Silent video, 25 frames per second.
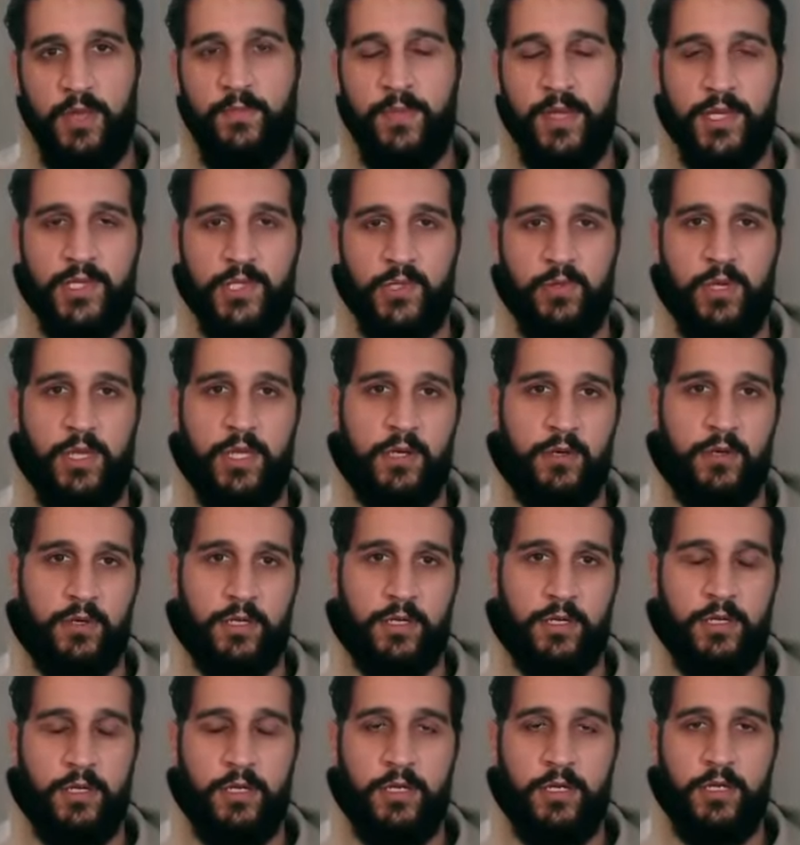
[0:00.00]
makes you
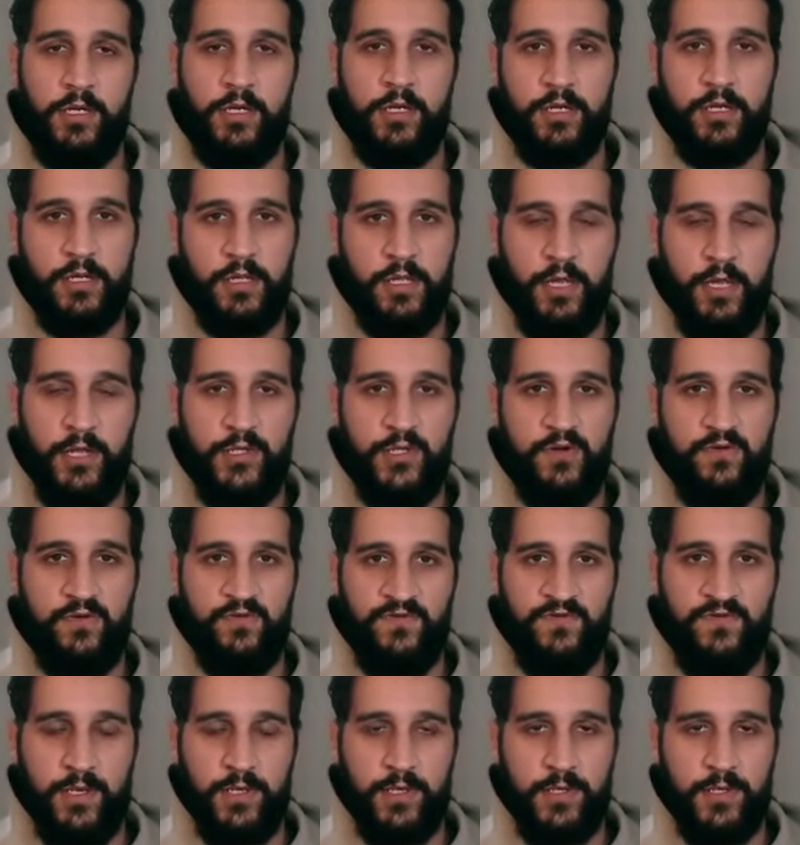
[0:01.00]
angry, clench your
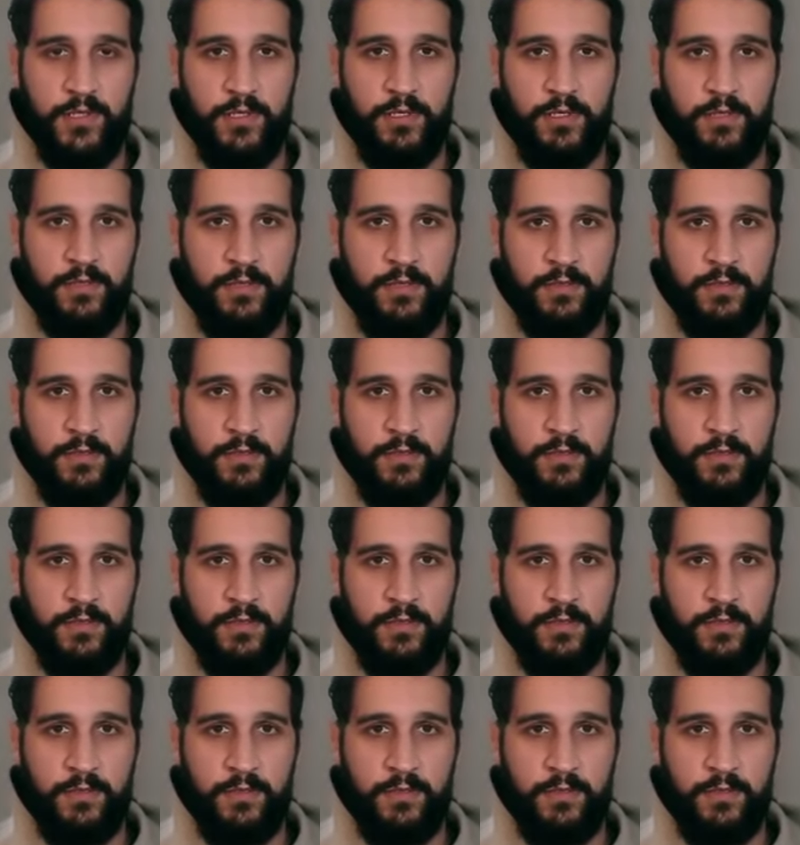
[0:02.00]
fists,